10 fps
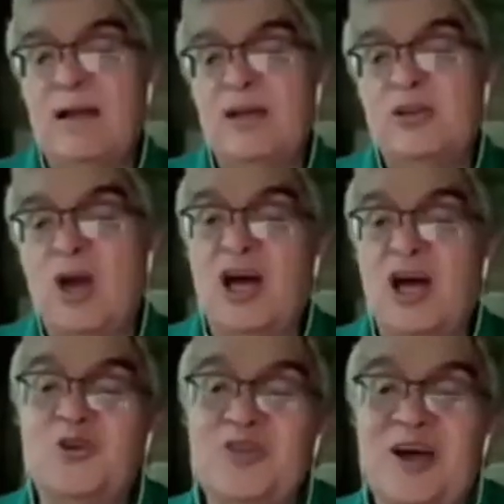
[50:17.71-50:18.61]

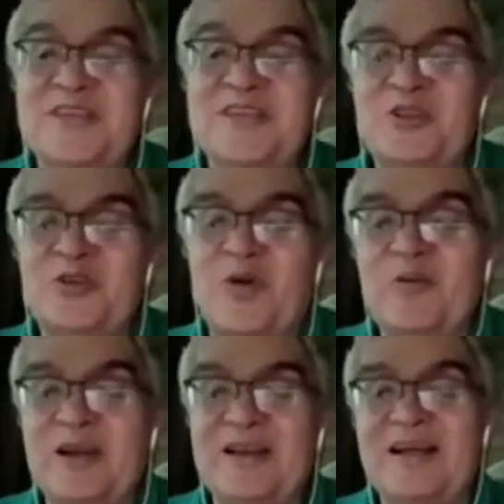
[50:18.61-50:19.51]
2021,
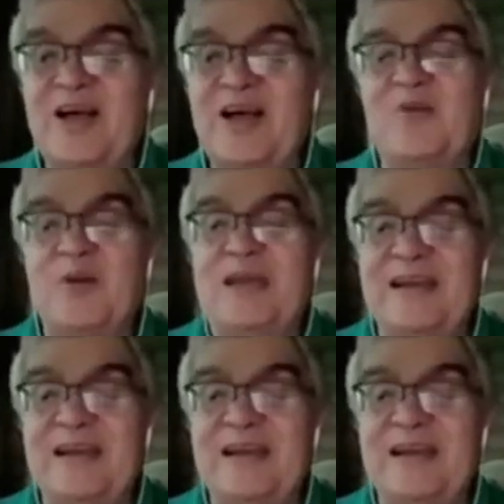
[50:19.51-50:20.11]
I'll repeat it.